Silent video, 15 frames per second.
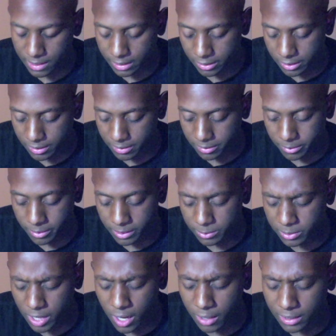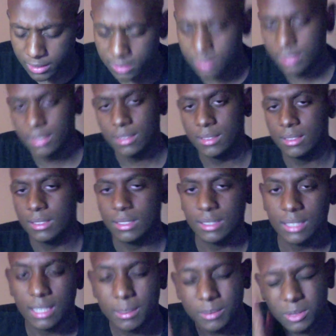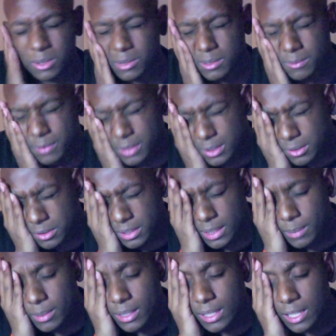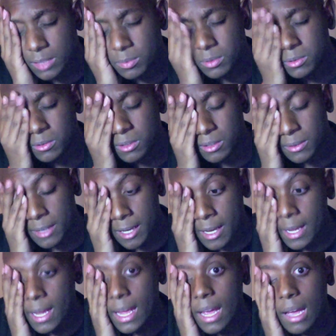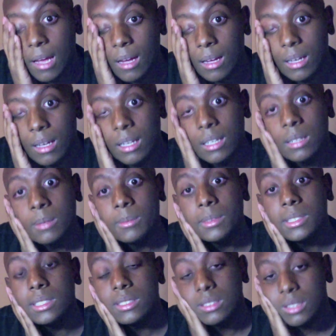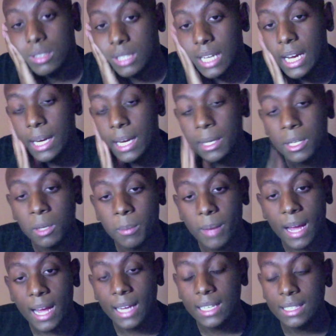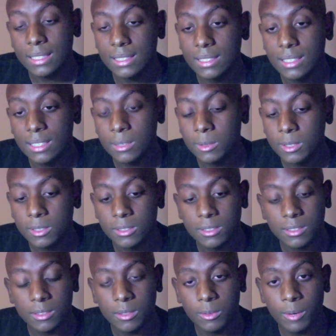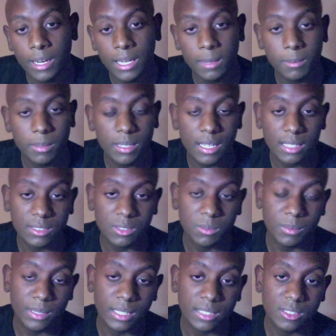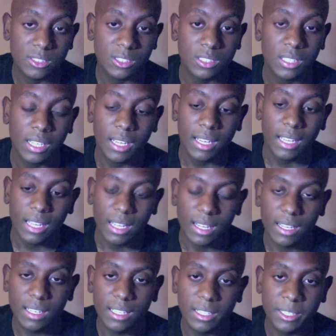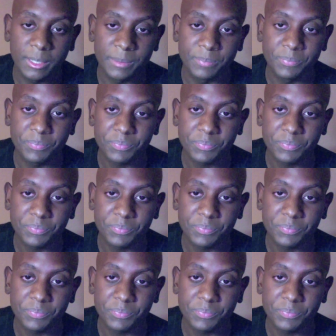Jesus Christ, it was August. I'm so confused. I've been in the hospital too long. And so yeah, I go back in there, which is great, but not so much. Um,